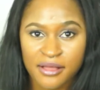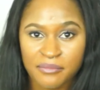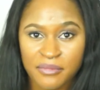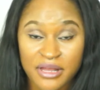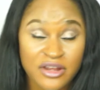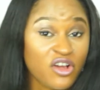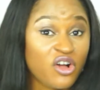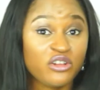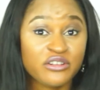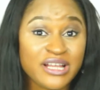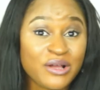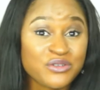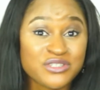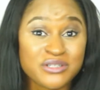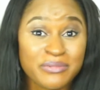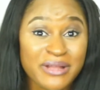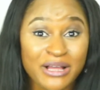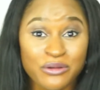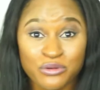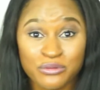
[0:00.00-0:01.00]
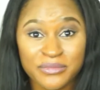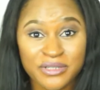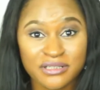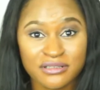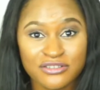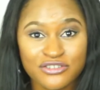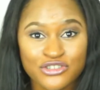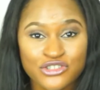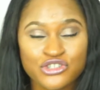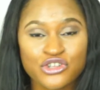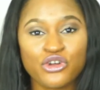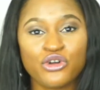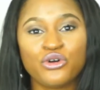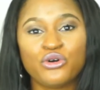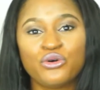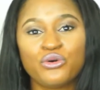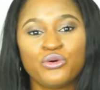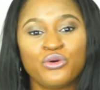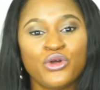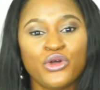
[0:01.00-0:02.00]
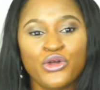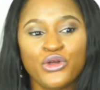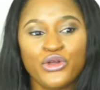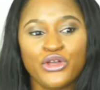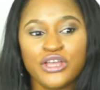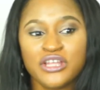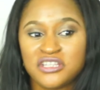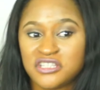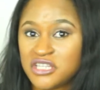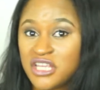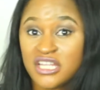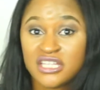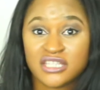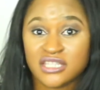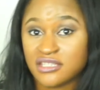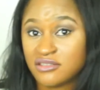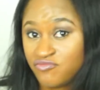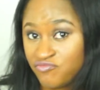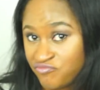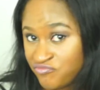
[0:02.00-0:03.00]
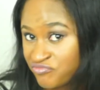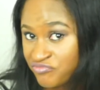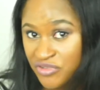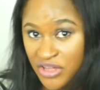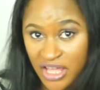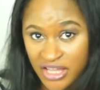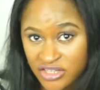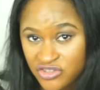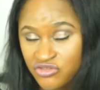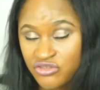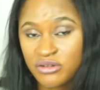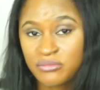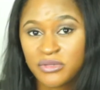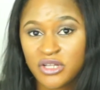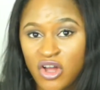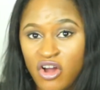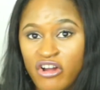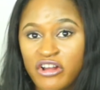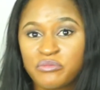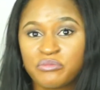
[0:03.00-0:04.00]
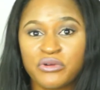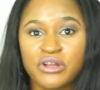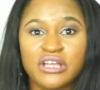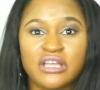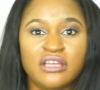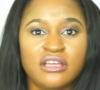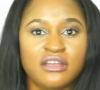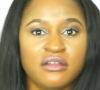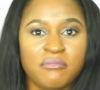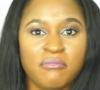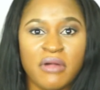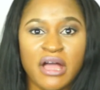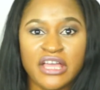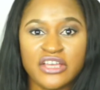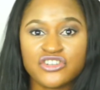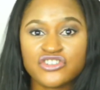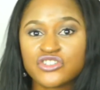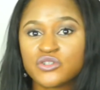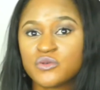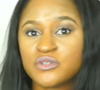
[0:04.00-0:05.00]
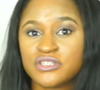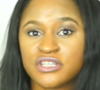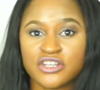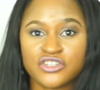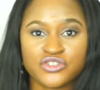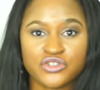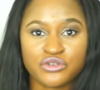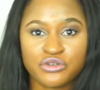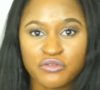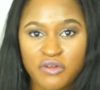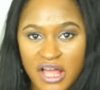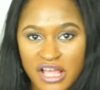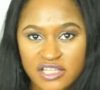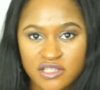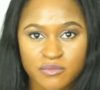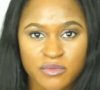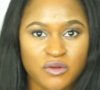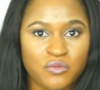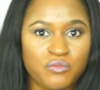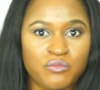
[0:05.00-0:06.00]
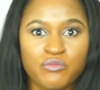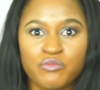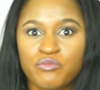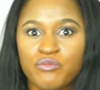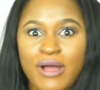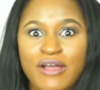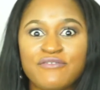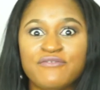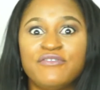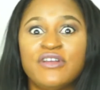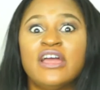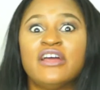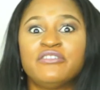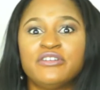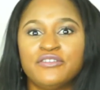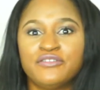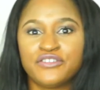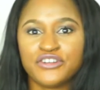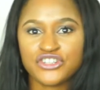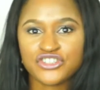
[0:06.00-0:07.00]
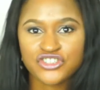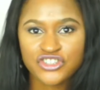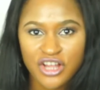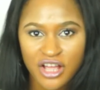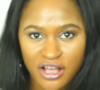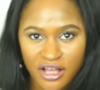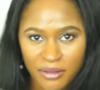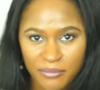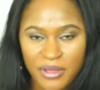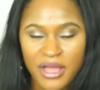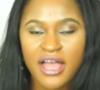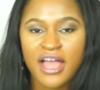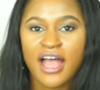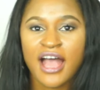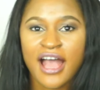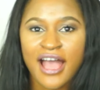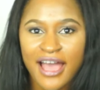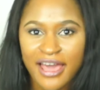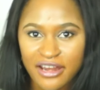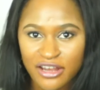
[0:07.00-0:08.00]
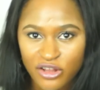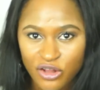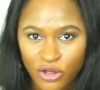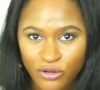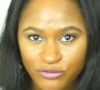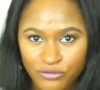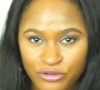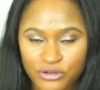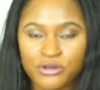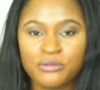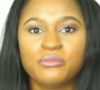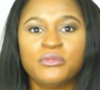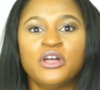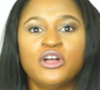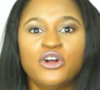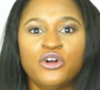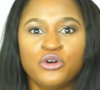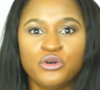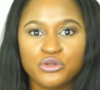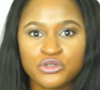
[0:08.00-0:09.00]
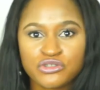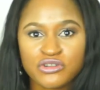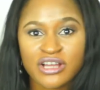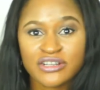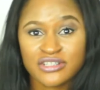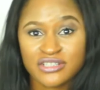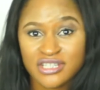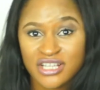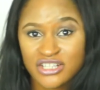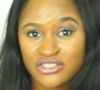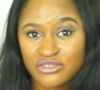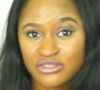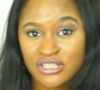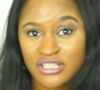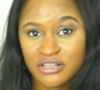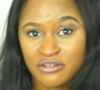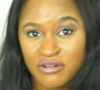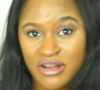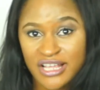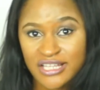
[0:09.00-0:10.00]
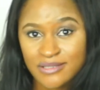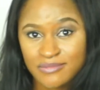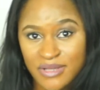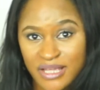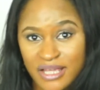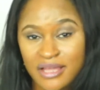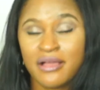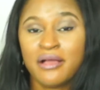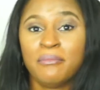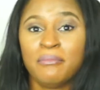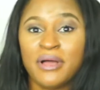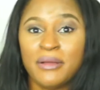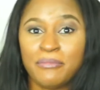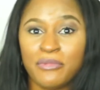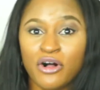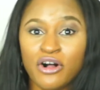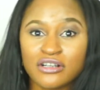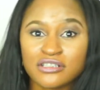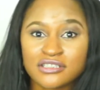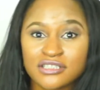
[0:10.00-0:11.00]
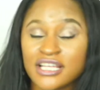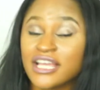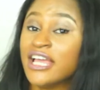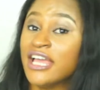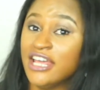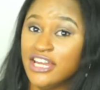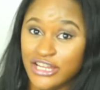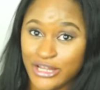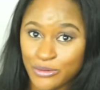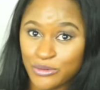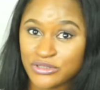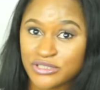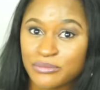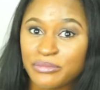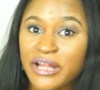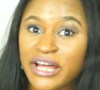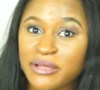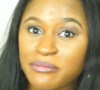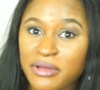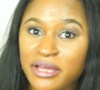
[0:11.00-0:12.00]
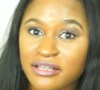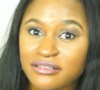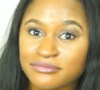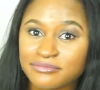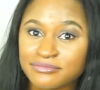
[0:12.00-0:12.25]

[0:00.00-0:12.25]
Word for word: And all of that was a black woman, so it's extremely heartbreaking. My issue is sexual harassment. My very first job at a law firm, who tried to sexually harass me? My boss, and he was a black man.